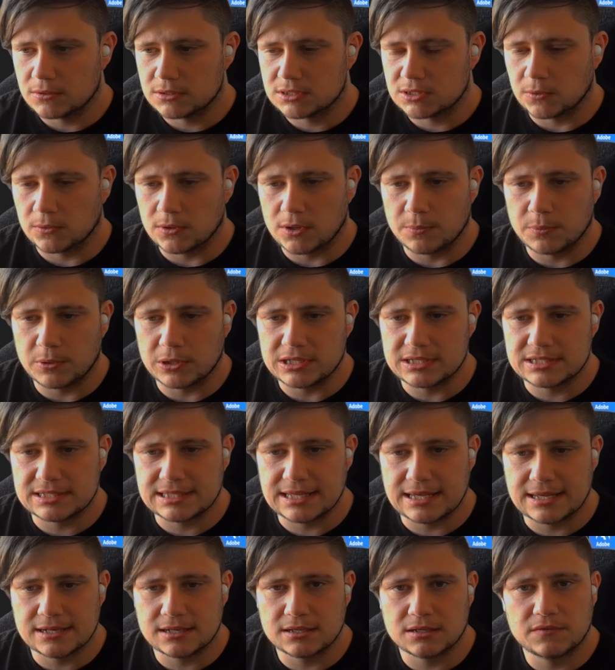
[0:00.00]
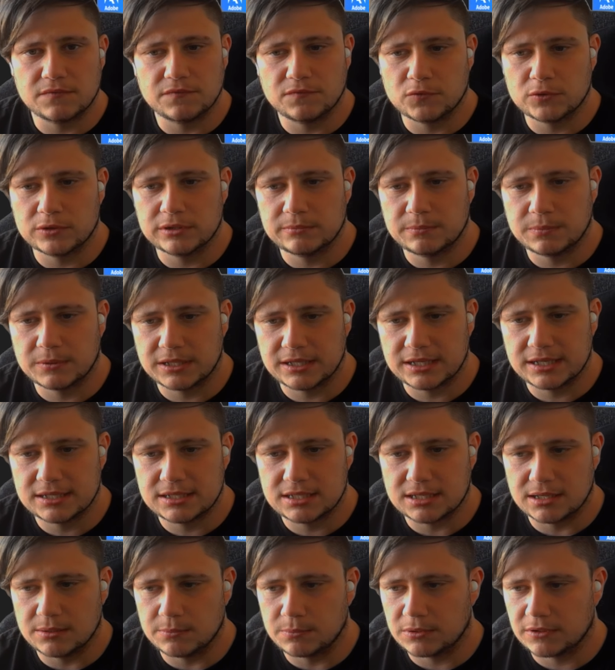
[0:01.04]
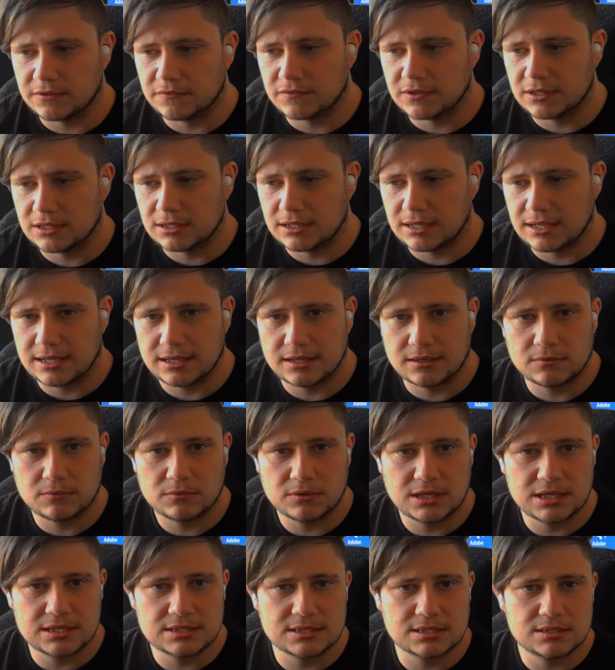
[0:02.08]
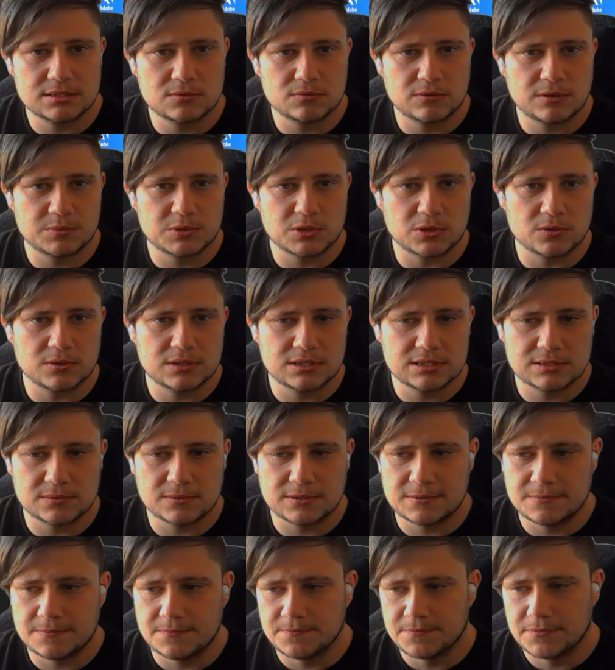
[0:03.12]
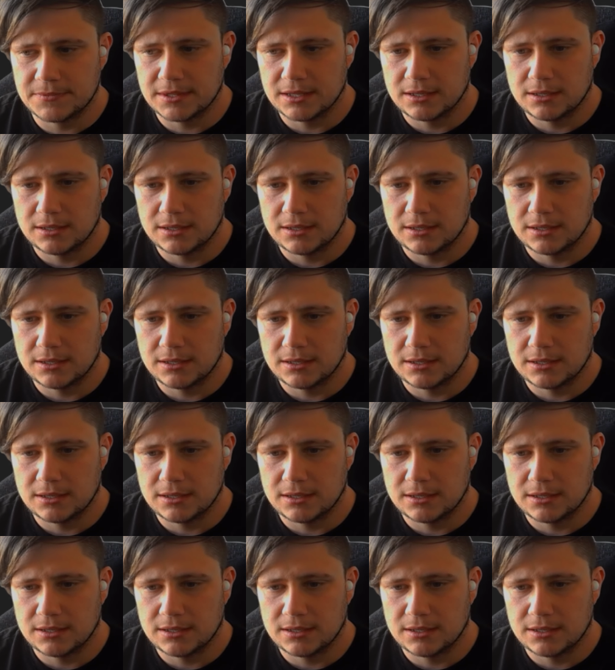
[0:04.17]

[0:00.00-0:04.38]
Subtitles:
So I've got pretty standard Void Blade, Oblivion, and Essence Rupture on this one.